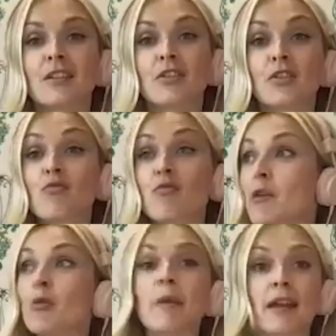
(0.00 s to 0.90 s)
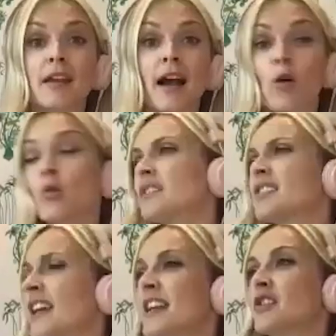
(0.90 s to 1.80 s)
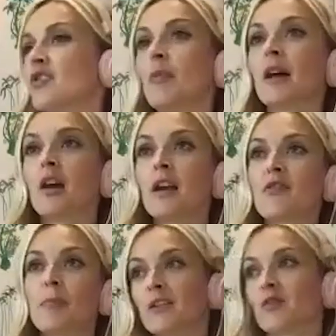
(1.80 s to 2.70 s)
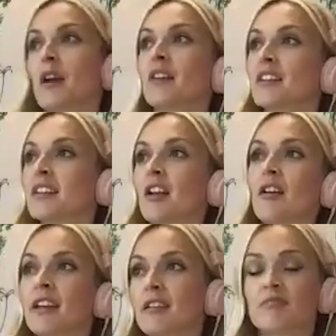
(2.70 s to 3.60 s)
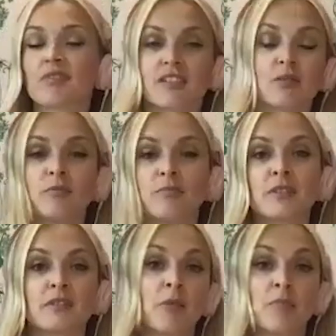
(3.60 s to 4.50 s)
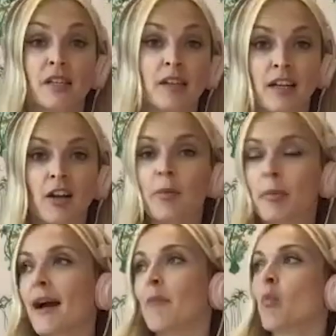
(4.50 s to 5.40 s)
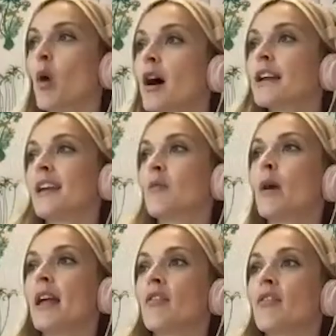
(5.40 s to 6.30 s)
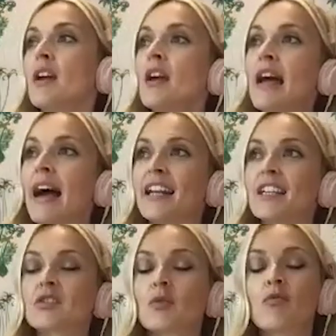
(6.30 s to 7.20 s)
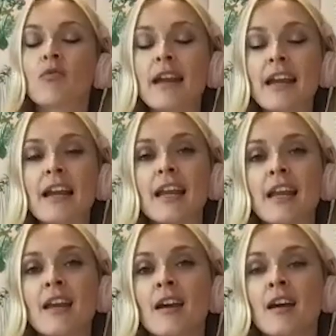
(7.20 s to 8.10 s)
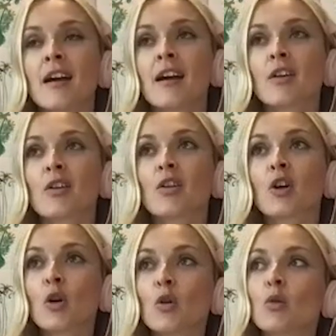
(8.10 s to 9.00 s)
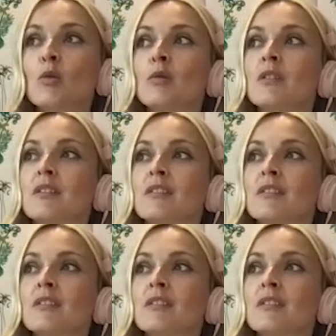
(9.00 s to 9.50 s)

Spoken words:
the real me at all stages of my life, the bits of me I didn't like and still don't particularly like, but I'm working with. And it's a really cool,